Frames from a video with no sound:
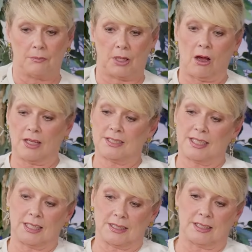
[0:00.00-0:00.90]
But I
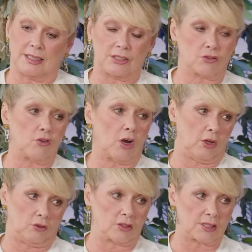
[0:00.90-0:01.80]
stand to his right on